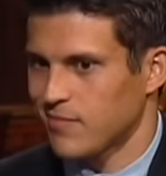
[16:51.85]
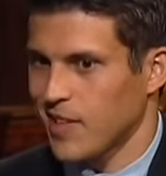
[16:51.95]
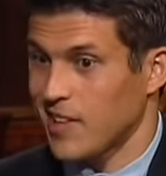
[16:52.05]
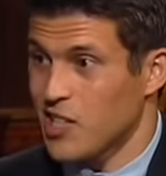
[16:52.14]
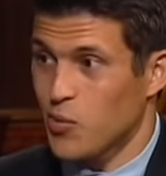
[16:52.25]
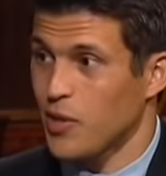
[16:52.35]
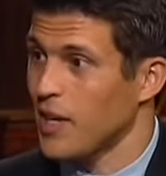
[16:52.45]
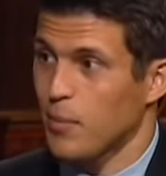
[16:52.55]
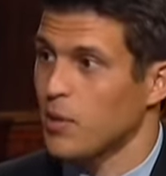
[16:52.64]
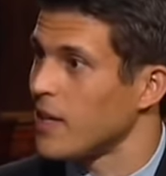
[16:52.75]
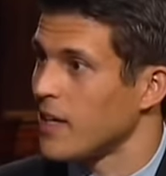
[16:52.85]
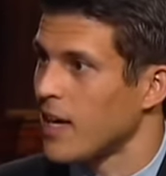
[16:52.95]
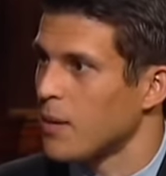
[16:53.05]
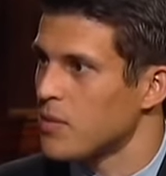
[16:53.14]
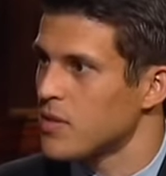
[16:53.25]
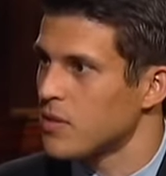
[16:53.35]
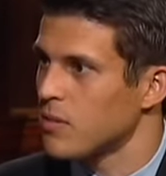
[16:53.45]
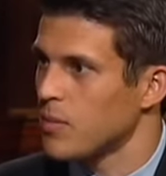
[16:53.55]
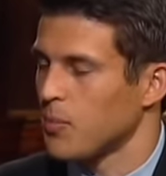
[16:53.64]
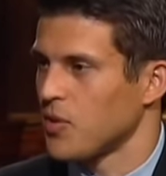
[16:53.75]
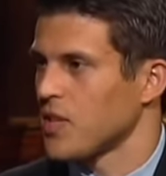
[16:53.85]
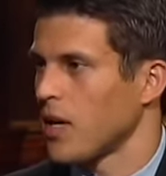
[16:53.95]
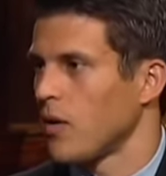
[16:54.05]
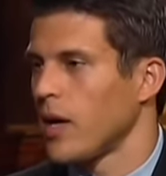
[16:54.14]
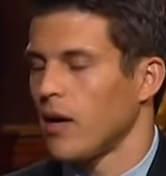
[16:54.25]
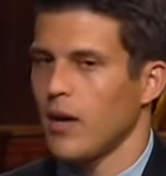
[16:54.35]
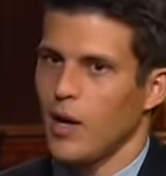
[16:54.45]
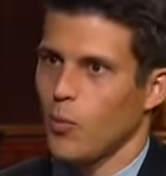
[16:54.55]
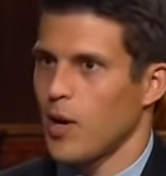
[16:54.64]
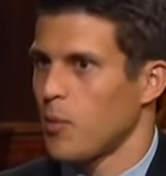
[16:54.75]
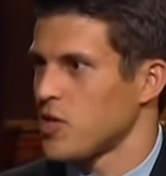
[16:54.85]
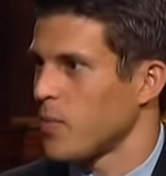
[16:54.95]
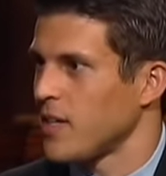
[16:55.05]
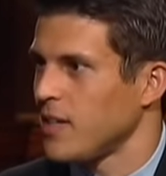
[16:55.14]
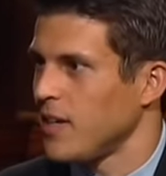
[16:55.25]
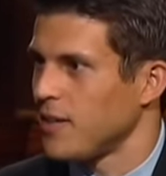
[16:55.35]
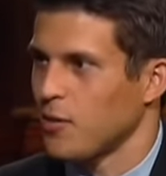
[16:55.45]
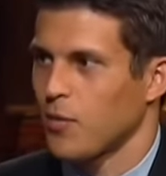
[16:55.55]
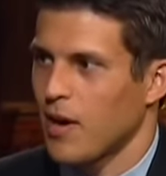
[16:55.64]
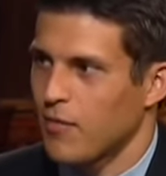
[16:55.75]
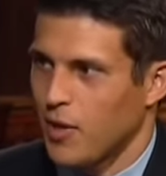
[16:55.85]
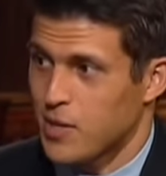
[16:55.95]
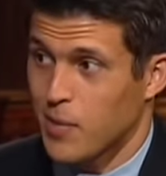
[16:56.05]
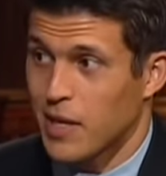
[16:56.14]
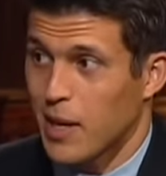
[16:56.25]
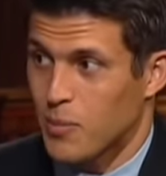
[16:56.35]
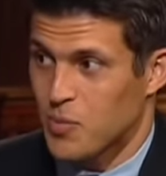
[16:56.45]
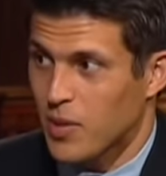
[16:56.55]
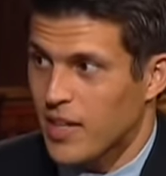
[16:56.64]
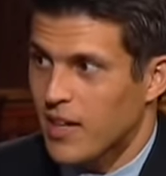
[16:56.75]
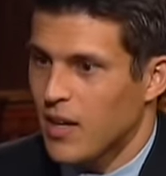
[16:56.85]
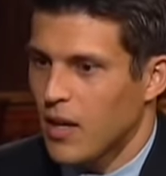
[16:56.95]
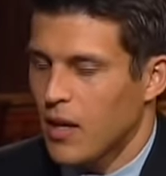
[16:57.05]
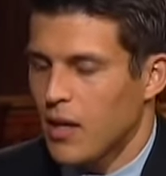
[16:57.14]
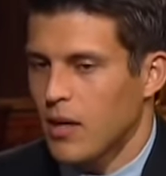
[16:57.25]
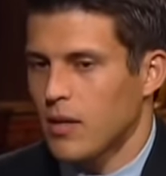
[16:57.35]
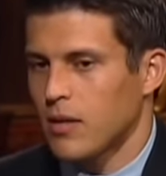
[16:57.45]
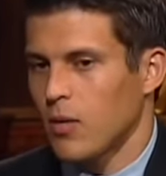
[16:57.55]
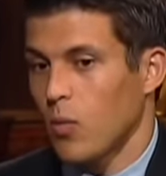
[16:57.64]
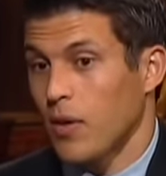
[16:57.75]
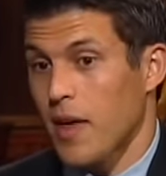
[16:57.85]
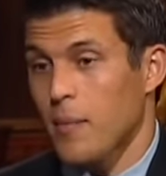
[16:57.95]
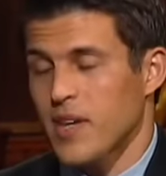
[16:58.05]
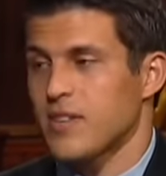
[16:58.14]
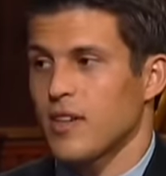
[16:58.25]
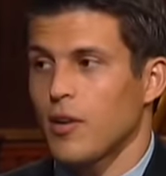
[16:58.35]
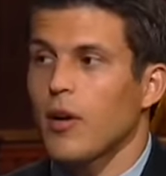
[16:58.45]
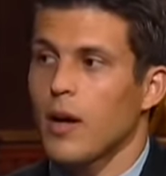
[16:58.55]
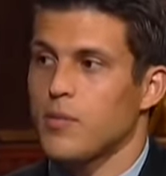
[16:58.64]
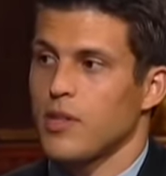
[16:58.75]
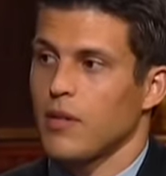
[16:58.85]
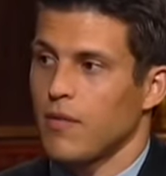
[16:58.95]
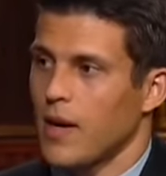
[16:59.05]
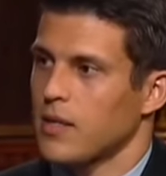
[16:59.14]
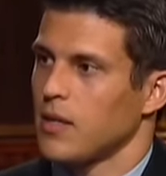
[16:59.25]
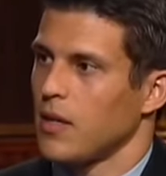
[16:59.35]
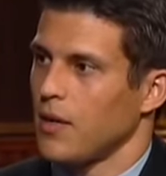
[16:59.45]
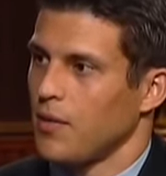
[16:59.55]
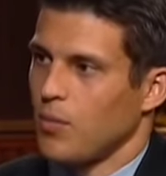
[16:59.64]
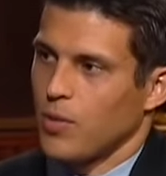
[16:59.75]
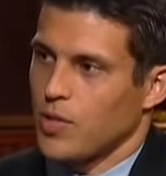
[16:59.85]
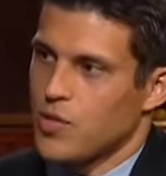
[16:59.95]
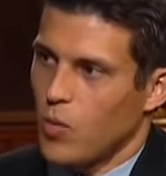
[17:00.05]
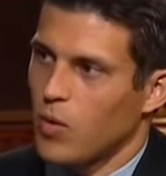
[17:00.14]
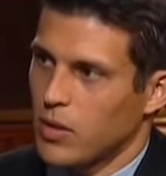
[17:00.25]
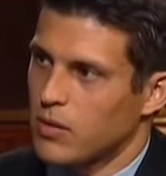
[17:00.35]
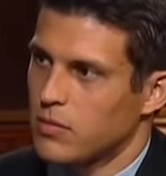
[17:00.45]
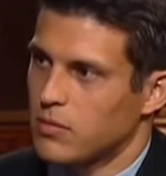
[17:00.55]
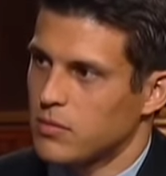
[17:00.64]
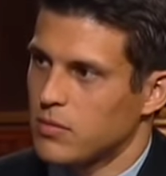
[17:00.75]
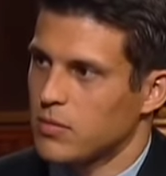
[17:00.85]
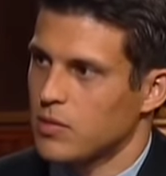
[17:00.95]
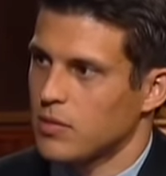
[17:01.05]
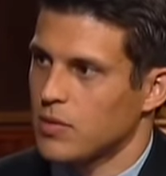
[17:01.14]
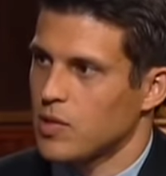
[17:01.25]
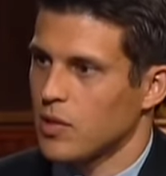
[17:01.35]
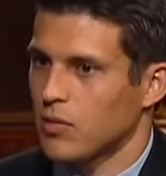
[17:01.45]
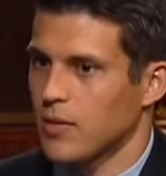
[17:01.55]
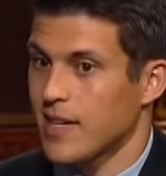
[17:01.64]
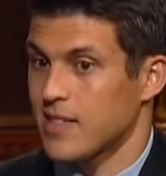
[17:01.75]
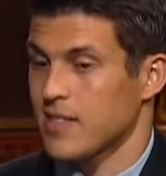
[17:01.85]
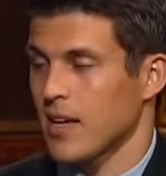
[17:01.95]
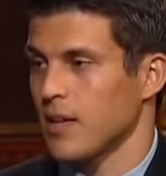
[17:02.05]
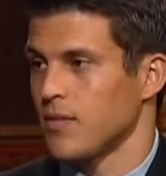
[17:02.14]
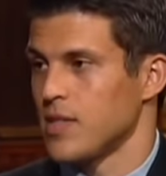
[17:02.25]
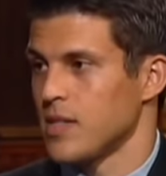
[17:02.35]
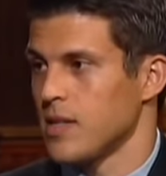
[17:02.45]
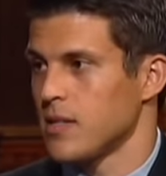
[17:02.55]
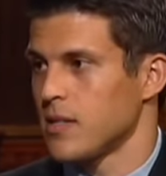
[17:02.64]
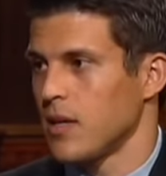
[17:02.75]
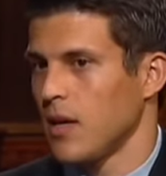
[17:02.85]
And that's when you get bleeding gums. People say, oh, well, when I brush my teeth or when I floss, my gums bleed. Mm -hmm. Well, that means that your gums are infected and they're really swollen. Okay. So that's a state of disease.